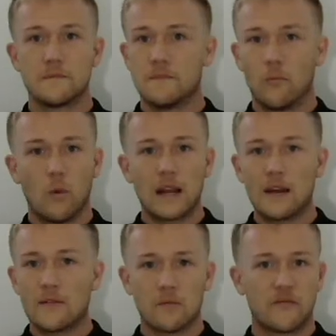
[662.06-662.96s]

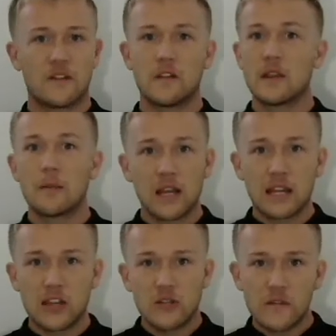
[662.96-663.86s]
whatever fill in the
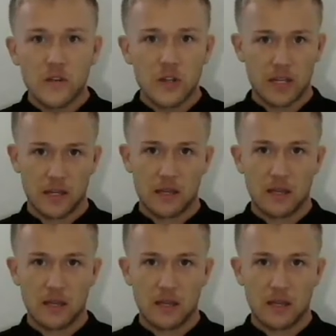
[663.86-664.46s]
blank university,